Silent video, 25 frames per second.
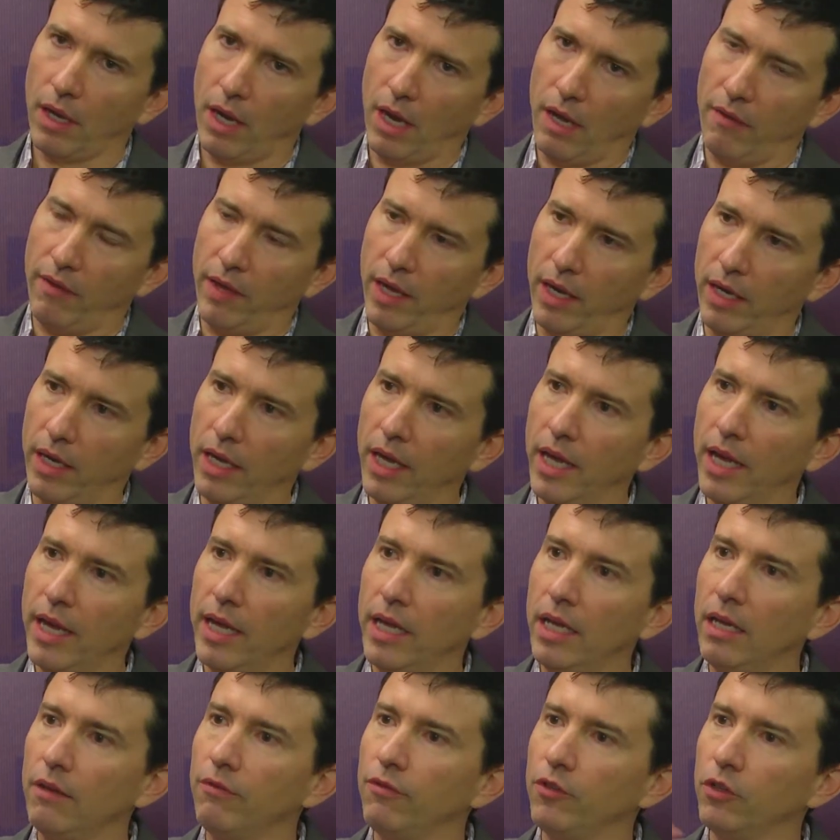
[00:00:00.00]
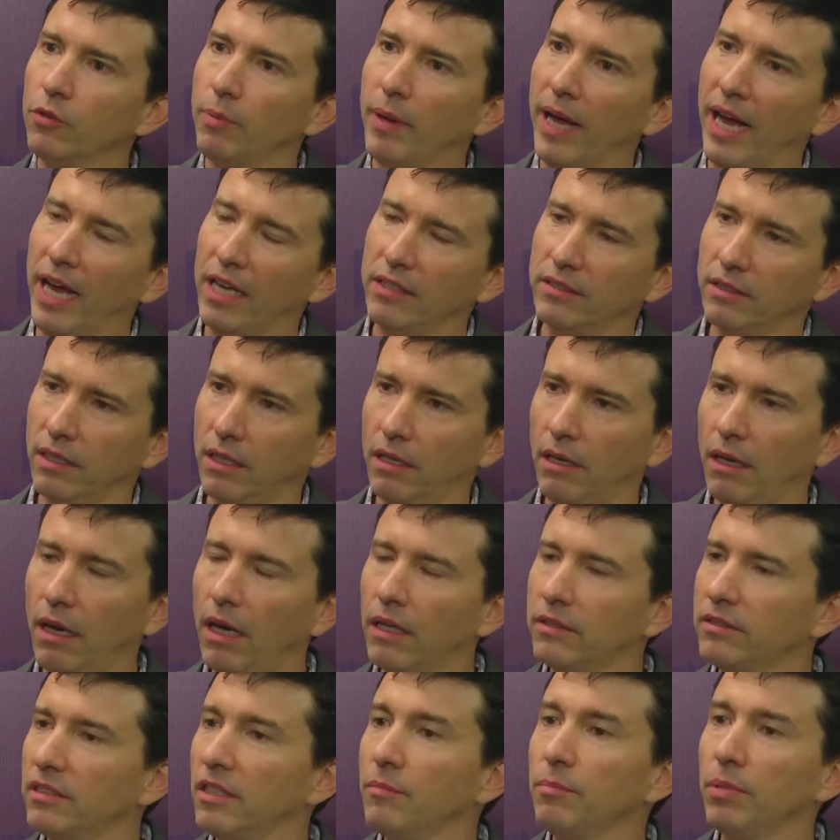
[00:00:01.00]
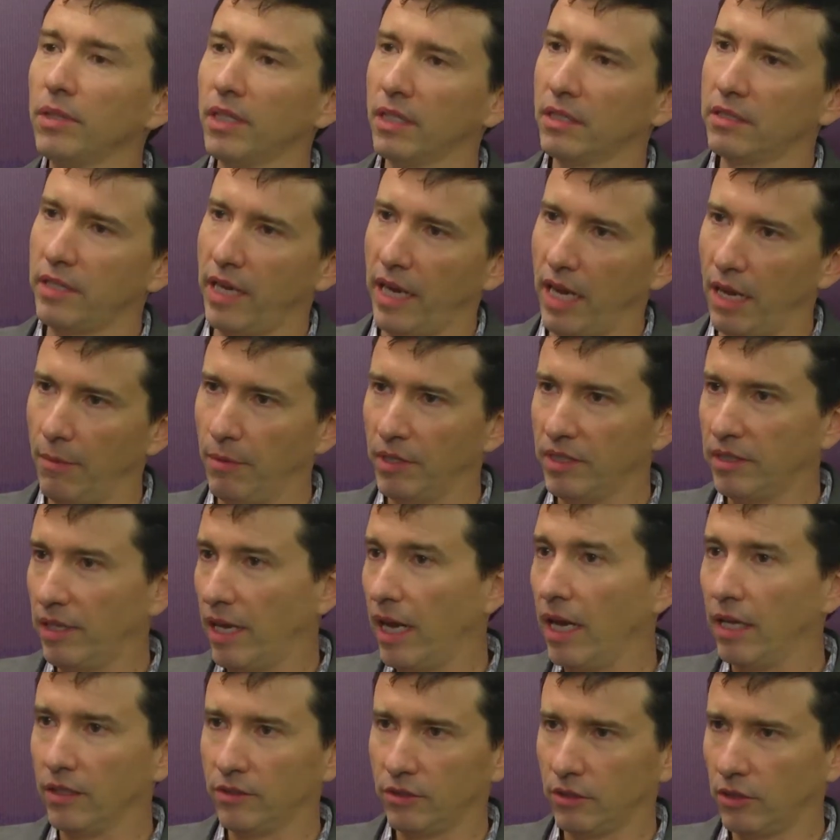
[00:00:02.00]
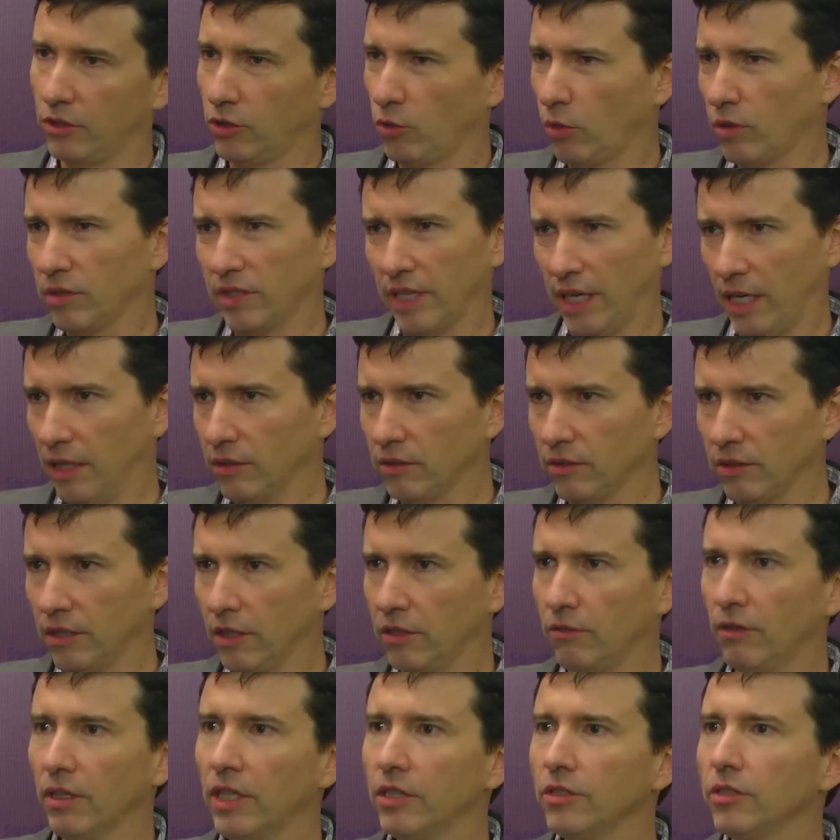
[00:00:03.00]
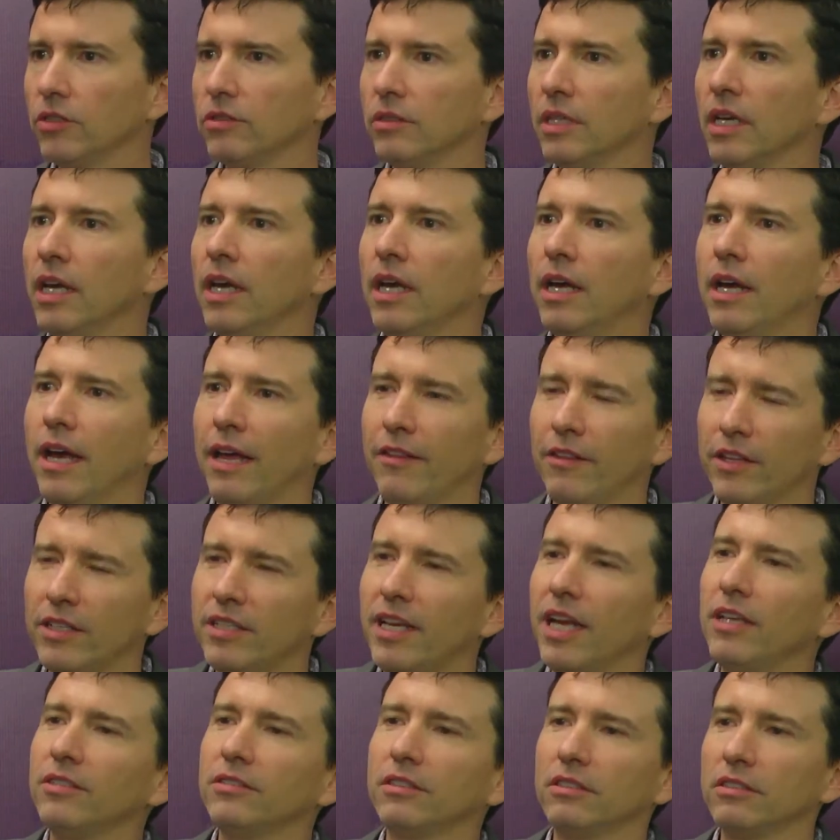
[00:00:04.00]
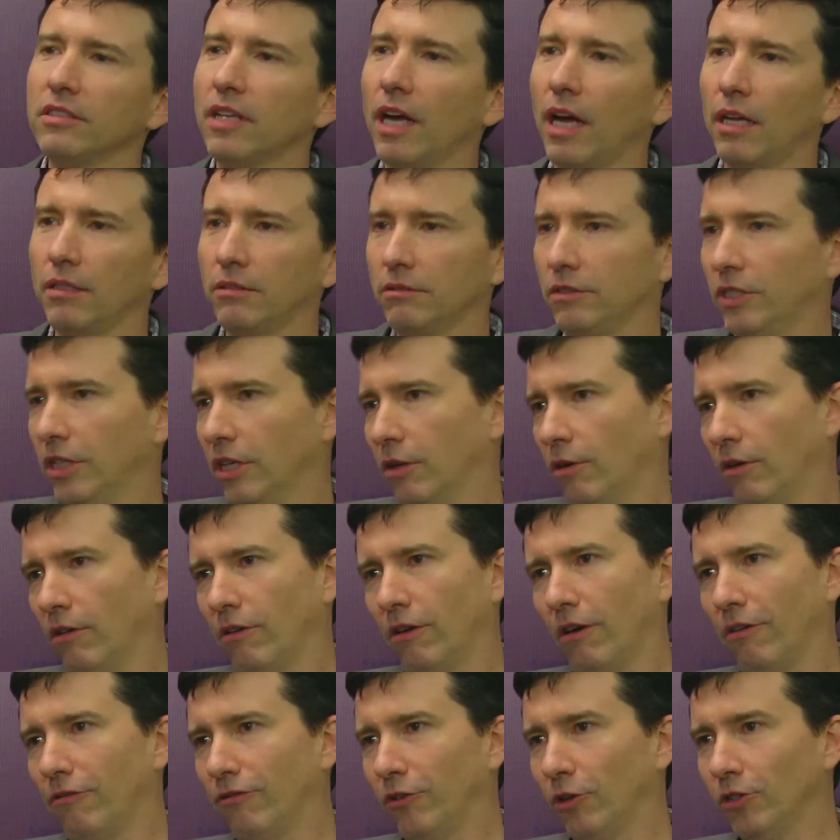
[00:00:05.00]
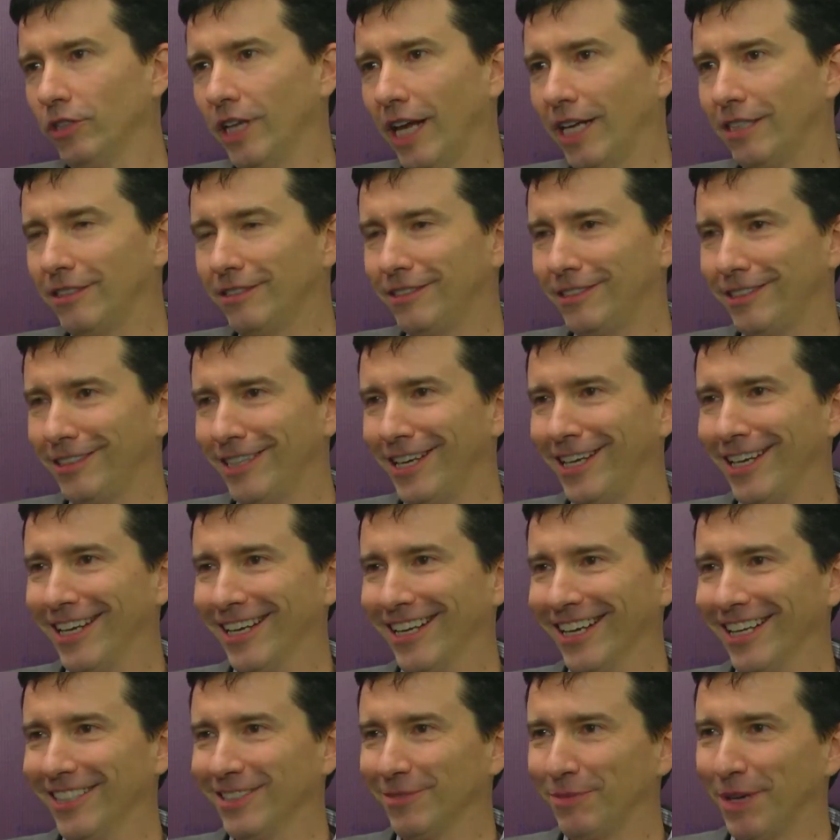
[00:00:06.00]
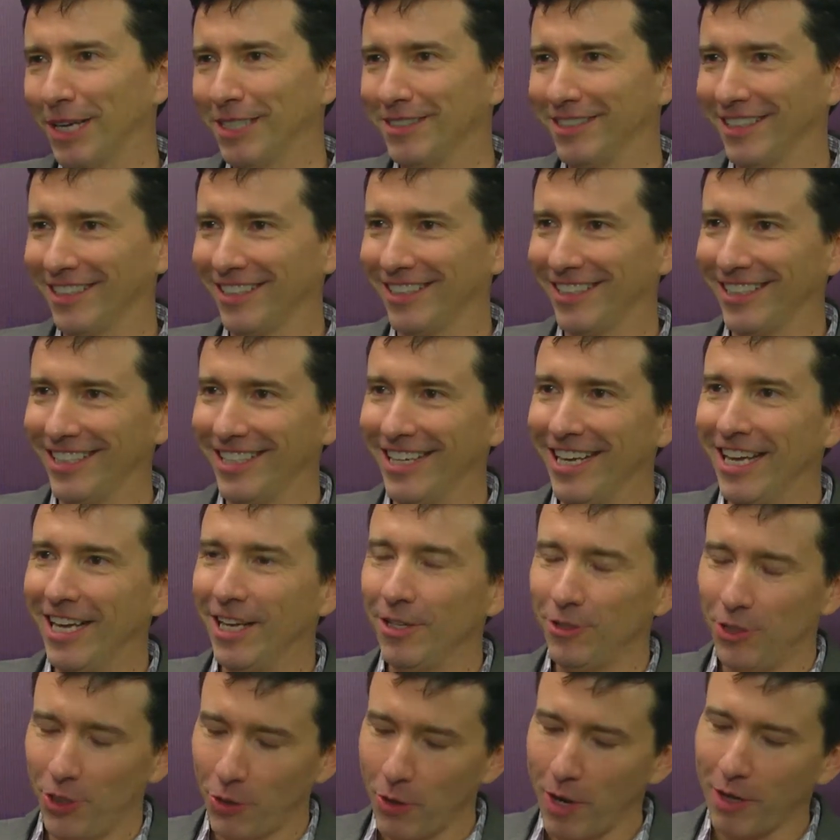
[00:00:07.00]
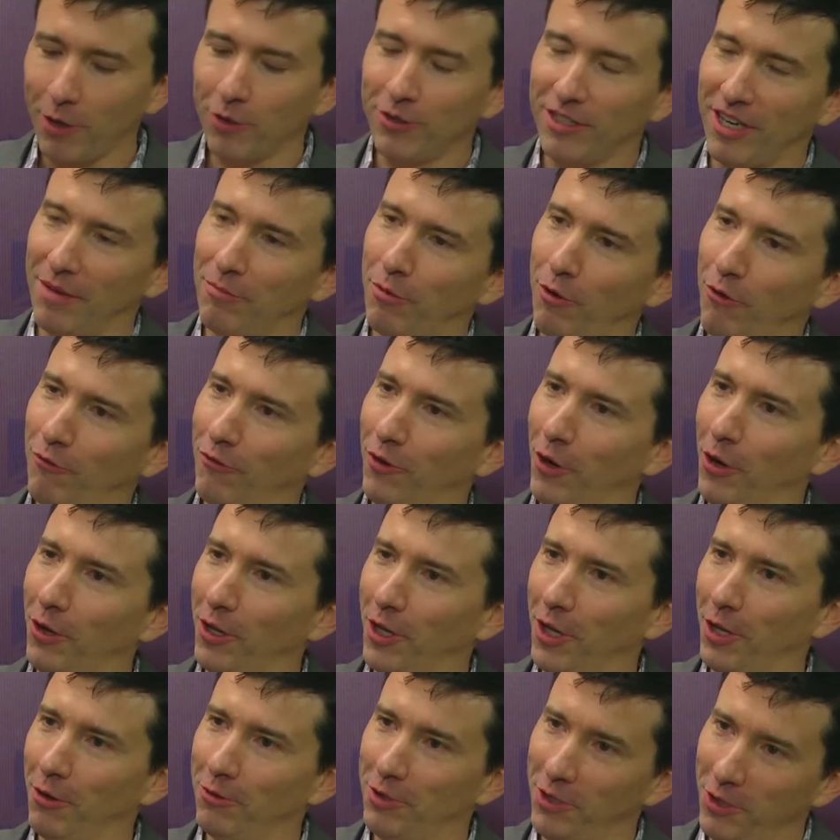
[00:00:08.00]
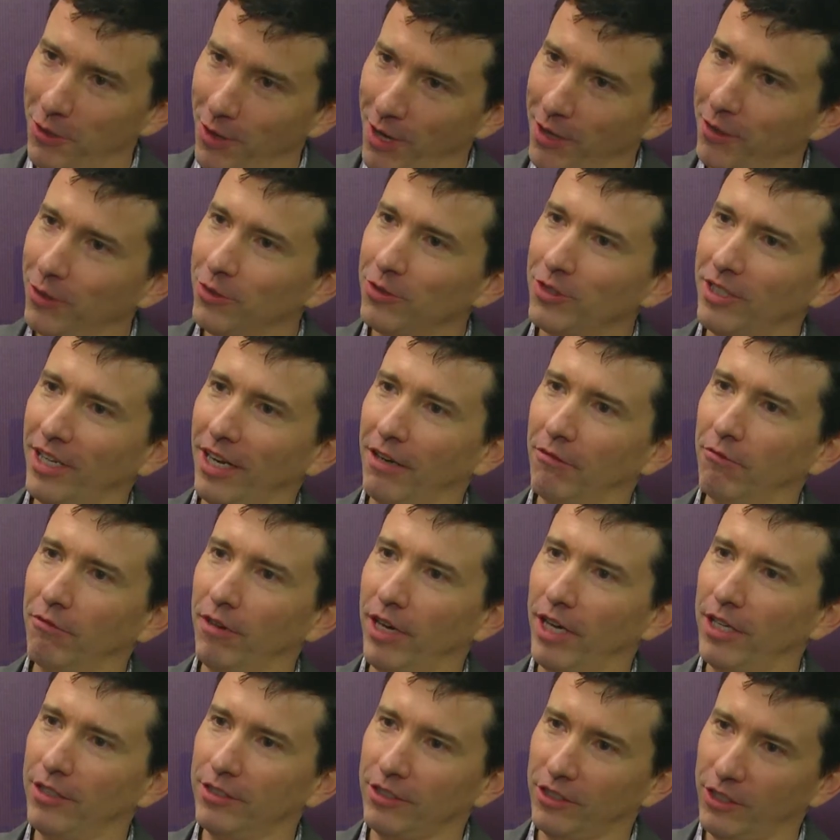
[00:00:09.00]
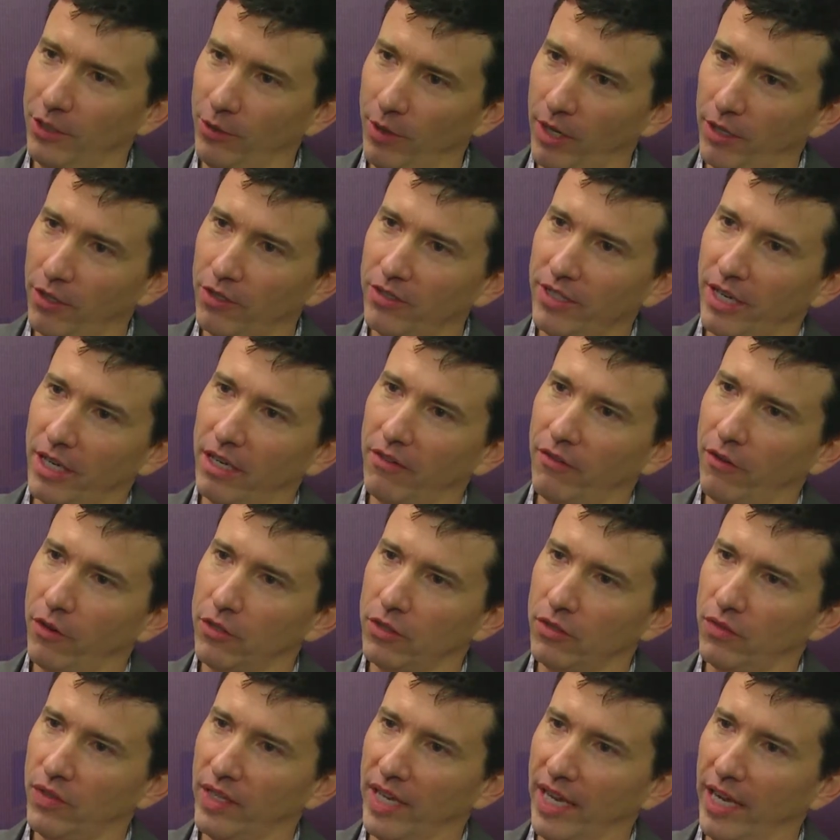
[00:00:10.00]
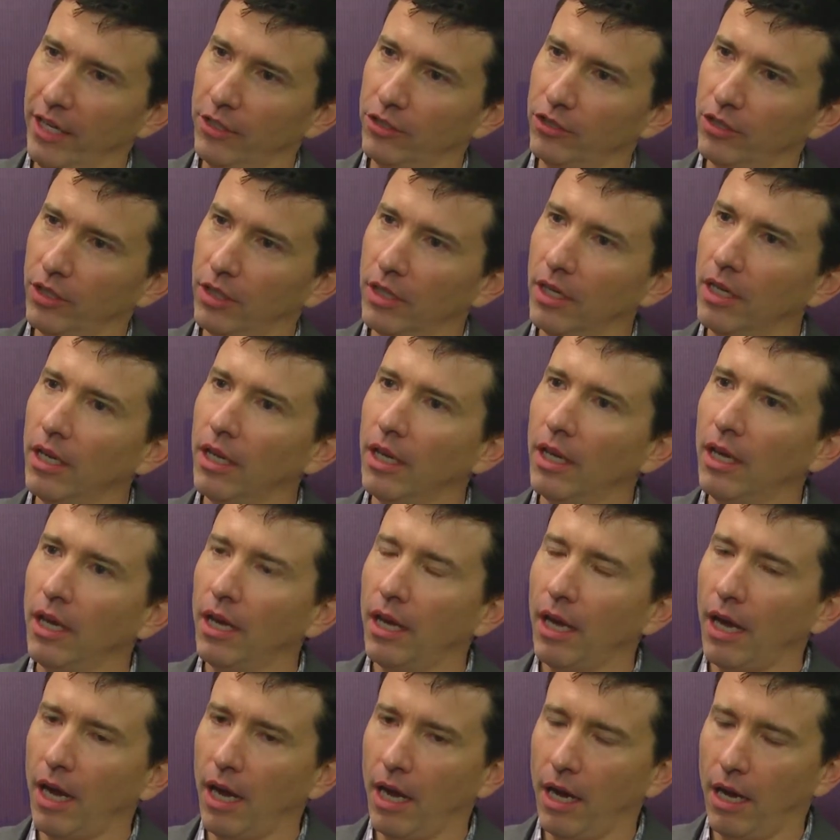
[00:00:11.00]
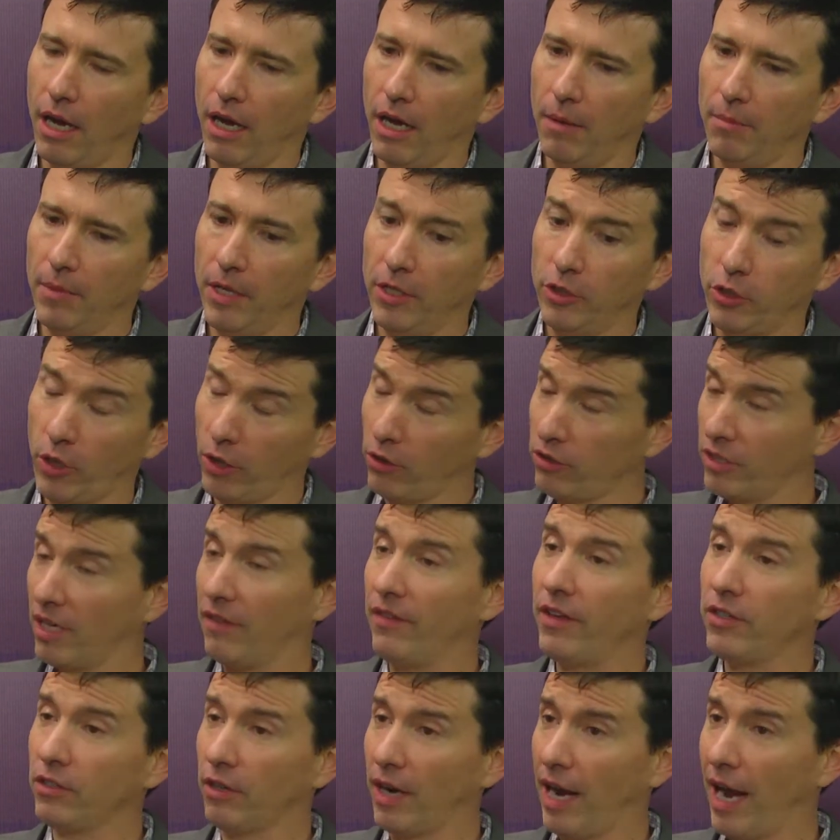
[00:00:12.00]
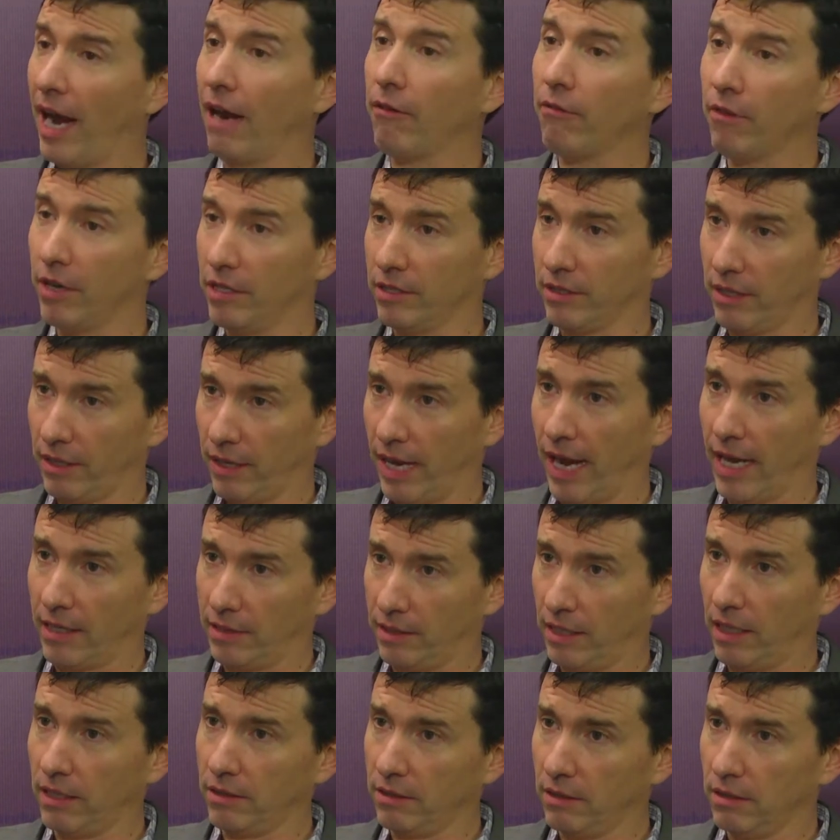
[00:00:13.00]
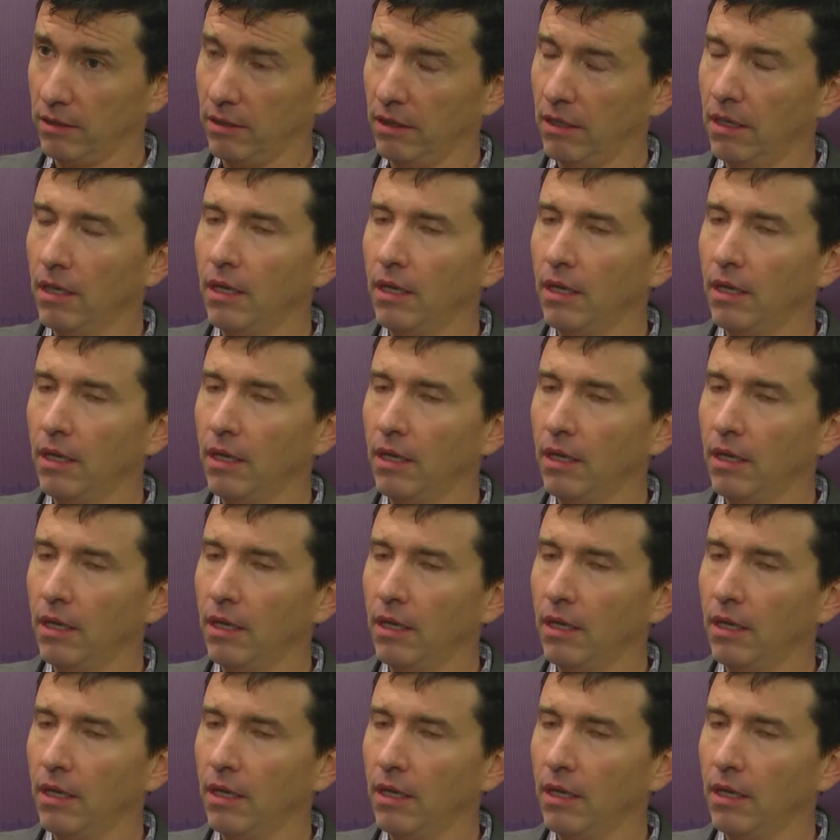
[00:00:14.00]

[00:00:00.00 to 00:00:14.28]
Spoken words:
and then if you pass a simple exam, a short test, that really the test is not a full day sitting. It's basically, do you understand portfolio? Do you understand risk? Do you understand diversification? Do you understand these are high risk assets?